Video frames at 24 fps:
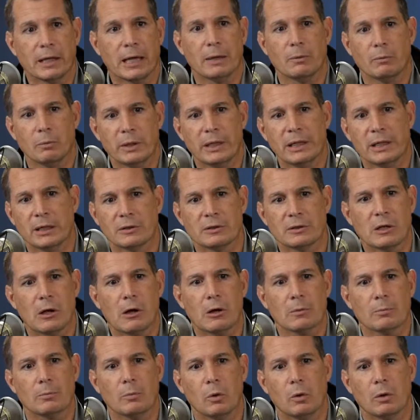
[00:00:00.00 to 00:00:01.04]
And we can
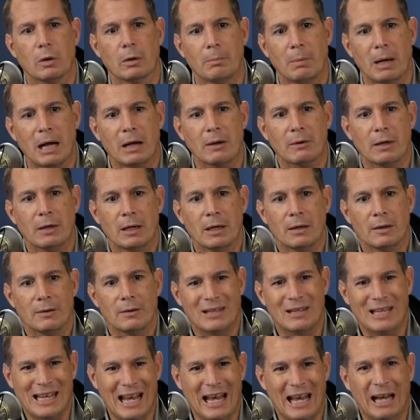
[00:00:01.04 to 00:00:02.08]
talk more about
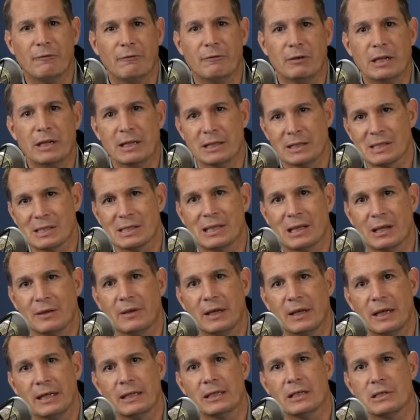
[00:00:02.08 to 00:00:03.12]
the evidence that
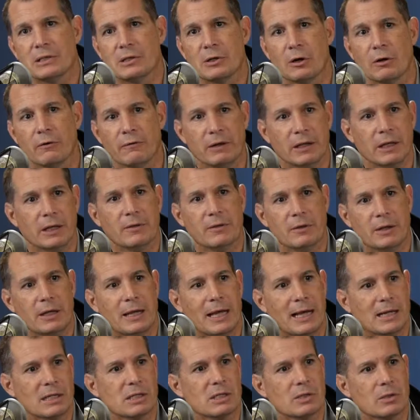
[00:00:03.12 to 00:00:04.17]
they deserve it in the
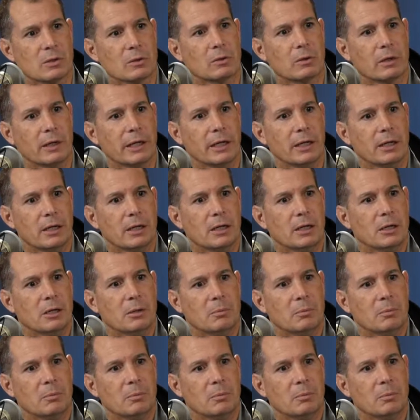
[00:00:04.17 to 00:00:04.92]
next story.